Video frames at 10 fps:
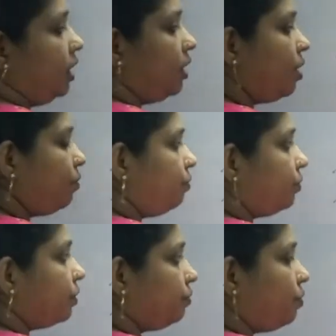Now,
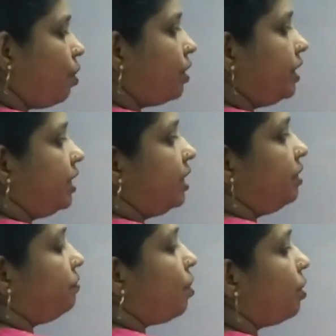what he
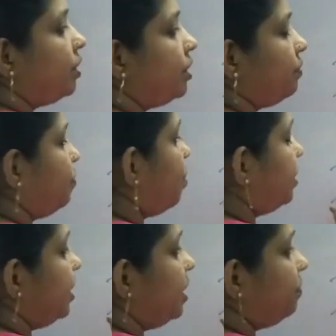want
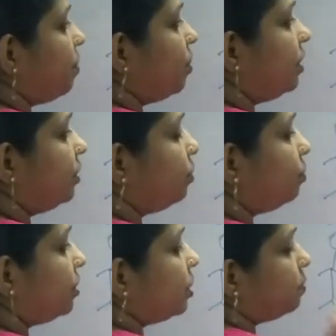through
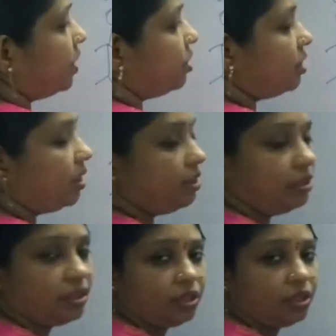this machine?